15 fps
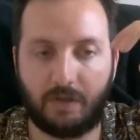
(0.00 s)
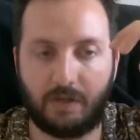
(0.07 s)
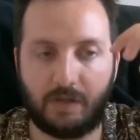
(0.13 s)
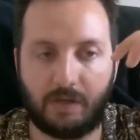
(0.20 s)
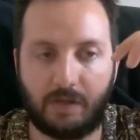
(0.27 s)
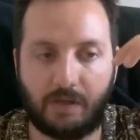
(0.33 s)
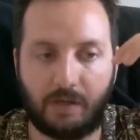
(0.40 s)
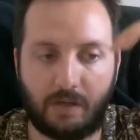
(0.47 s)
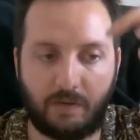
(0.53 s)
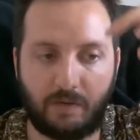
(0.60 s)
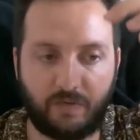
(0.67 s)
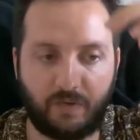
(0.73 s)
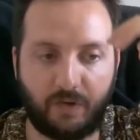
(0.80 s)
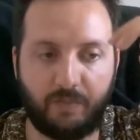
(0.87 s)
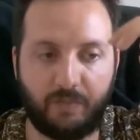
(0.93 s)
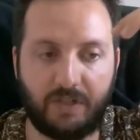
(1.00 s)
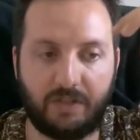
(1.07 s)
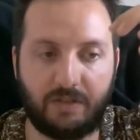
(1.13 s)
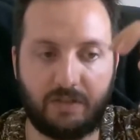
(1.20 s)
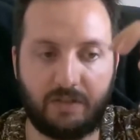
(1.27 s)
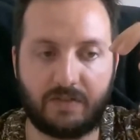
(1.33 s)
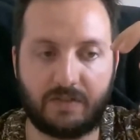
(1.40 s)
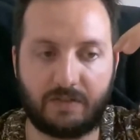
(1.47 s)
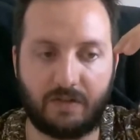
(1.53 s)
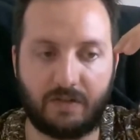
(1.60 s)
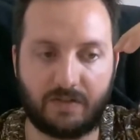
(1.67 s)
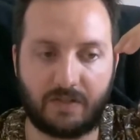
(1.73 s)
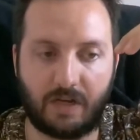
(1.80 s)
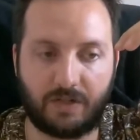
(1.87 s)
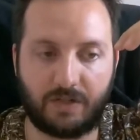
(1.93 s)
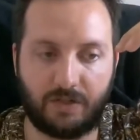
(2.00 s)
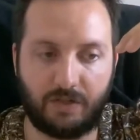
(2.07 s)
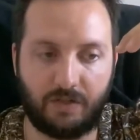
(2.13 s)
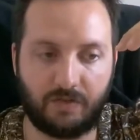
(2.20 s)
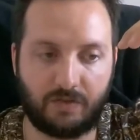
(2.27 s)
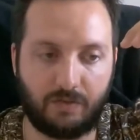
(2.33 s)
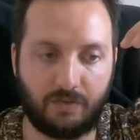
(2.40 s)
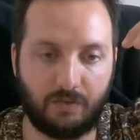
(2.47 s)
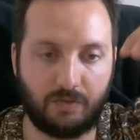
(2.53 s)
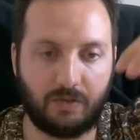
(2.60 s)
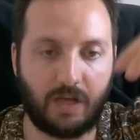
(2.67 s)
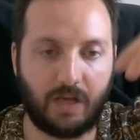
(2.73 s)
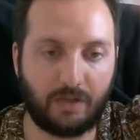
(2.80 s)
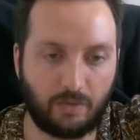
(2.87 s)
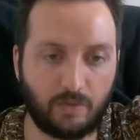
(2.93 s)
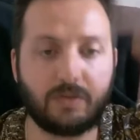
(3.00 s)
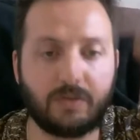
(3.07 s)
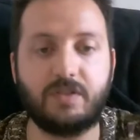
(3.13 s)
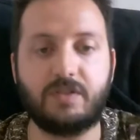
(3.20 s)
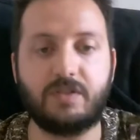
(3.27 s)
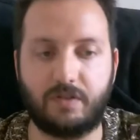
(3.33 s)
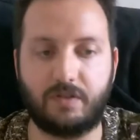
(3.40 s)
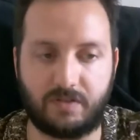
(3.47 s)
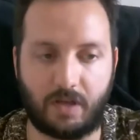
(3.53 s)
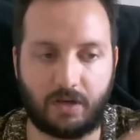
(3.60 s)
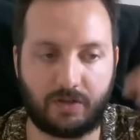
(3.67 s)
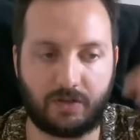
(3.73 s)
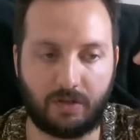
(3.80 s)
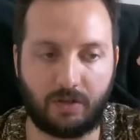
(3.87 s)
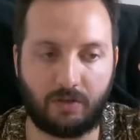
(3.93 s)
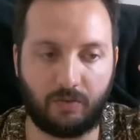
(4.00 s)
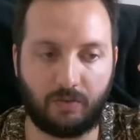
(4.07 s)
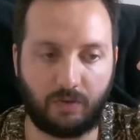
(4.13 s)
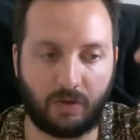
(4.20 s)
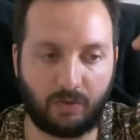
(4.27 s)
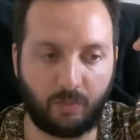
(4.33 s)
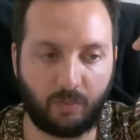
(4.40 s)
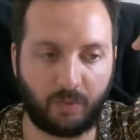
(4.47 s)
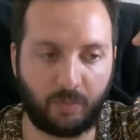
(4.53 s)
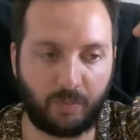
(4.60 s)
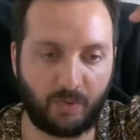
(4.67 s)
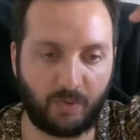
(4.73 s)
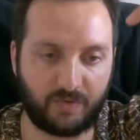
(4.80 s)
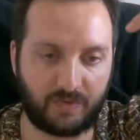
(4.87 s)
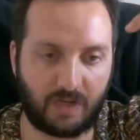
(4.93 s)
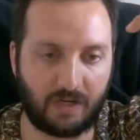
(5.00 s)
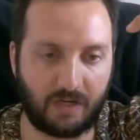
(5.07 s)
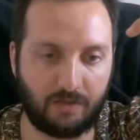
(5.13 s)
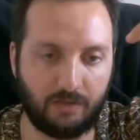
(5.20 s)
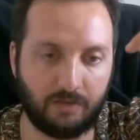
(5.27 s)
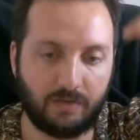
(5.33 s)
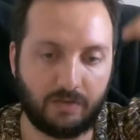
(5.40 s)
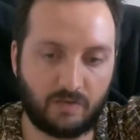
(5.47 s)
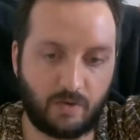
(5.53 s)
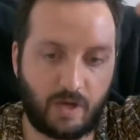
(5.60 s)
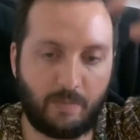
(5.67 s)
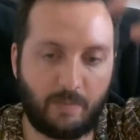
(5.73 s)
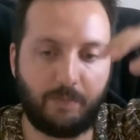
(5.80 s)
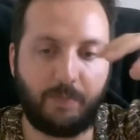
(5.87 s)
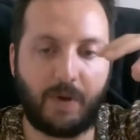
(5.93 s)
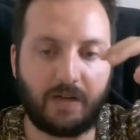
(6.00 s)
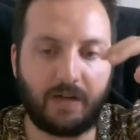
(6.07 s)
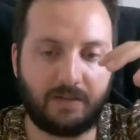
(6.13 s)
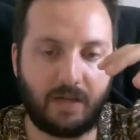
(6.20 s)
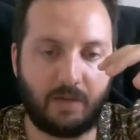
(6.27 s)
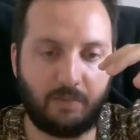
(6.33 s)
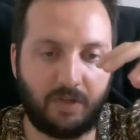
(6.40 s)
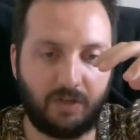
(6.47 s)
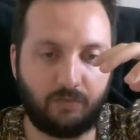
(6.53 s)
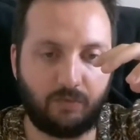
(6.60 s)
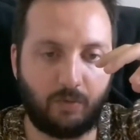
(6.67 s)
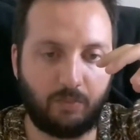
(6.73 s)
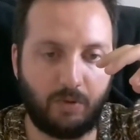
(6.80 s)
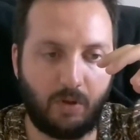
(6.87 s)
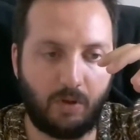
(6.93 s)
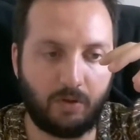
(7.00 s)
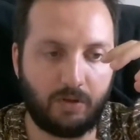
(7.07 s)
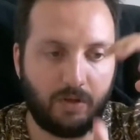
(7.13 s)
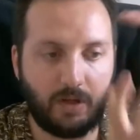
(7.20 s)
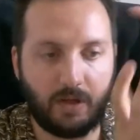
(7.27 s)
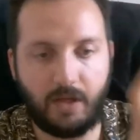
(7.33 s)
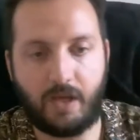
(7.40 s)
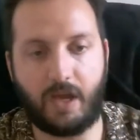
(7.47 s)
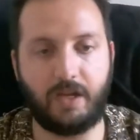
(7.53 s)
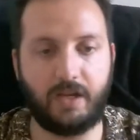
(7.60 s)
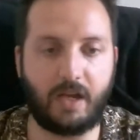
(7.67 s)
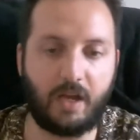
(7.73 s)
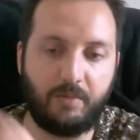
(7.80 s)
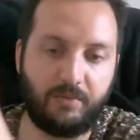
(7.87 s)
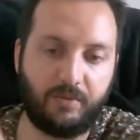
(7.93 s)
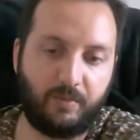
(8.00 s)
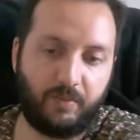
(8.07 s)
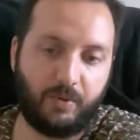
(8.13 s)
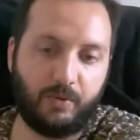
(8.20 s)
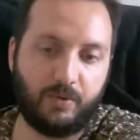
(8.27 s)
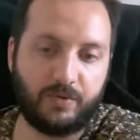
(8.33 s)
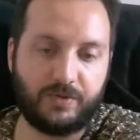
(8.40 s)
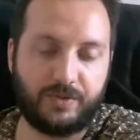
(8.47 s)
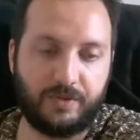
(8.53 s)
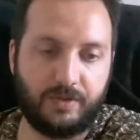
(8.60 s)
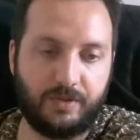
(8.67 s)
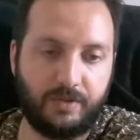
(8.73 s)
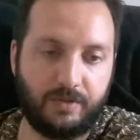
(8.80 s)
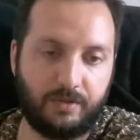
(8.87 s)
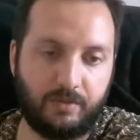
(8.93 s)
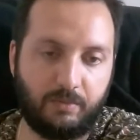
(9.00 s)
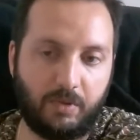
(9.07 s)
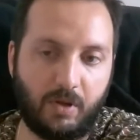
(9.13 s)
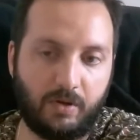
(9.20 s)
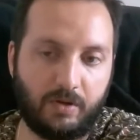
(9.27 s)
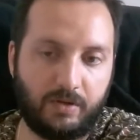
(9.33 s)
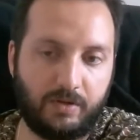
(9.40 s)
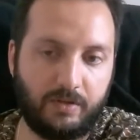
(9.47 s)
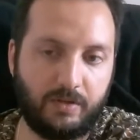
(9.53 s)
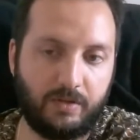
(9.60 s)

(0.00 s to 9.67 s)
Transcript: uh, for me, this transaction is good. And all these transactions that, that you propose are good. So I pack them into a block and I propose the block.